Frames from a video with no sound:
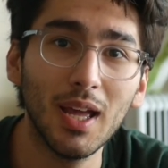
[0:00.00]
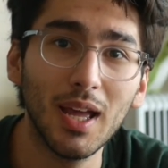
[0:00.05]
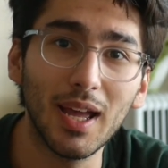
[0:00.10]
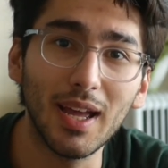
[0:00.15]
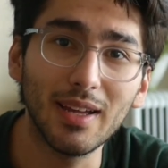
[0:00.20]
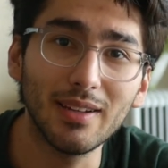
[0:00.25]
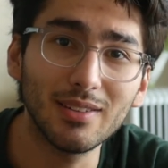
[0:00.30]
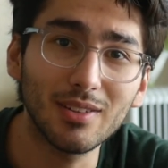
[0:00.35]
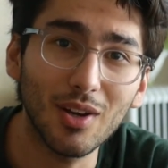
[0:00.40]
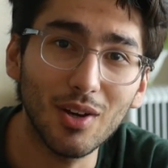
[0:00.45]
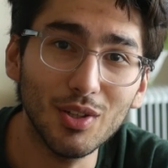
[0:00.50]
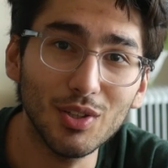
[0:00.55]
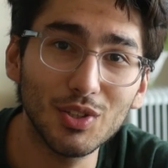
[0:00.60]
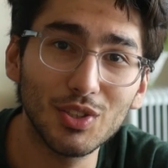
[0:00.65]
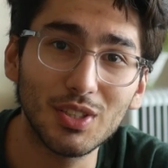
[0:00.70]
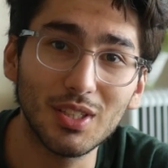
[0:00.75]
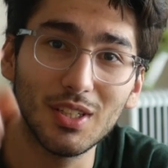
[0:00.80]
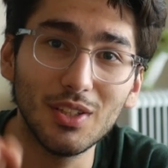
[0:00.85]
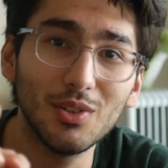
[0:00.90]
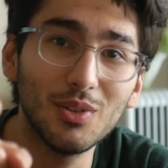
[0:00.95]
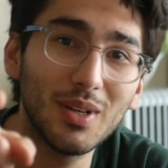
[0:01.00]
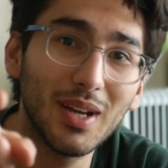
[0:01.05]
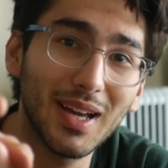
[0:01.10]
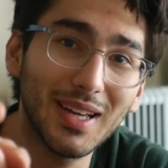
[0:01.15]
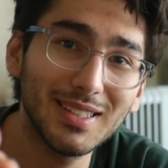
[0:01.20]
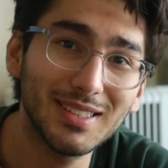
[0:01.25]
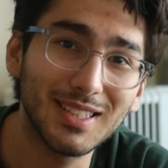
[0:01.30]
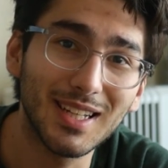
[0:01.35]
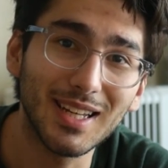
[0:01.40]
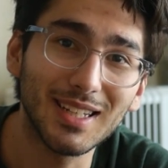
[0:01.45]
and I'll see you
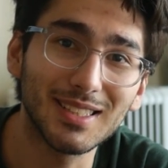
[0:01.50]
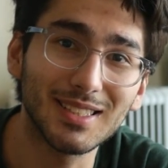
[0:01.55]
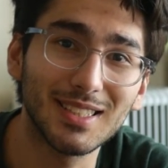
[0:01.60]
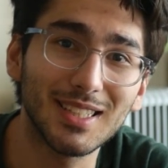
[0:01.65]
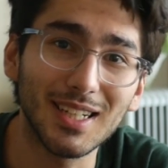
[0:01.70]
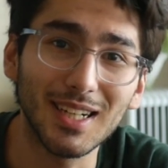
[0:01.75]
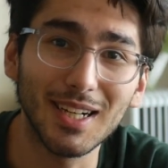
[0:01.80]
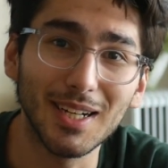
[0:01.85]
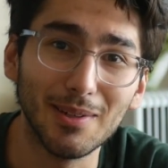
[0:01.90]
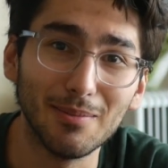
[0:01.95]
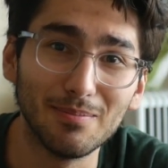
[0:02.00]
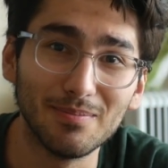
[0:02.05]
guys next time.